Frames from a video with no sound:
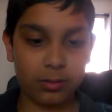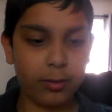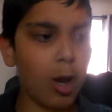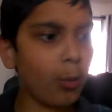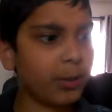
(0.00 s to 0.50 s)

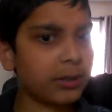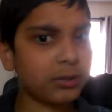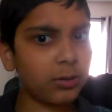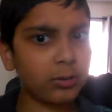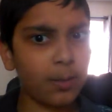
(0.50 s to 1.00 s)
No,
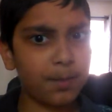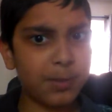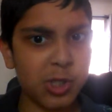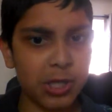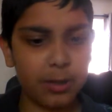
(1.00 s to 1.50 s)
because those are
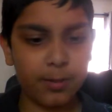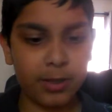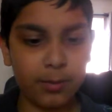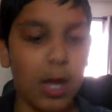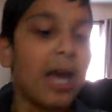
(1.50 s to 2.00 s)
jelly
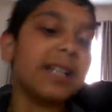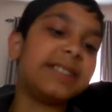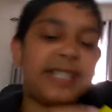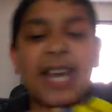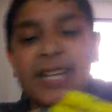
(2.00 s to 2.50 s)
beans.
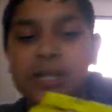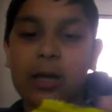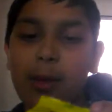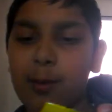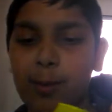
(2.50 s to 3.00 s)
Take
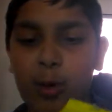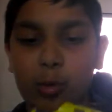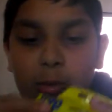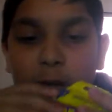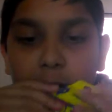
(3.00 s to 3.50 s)
another bowl.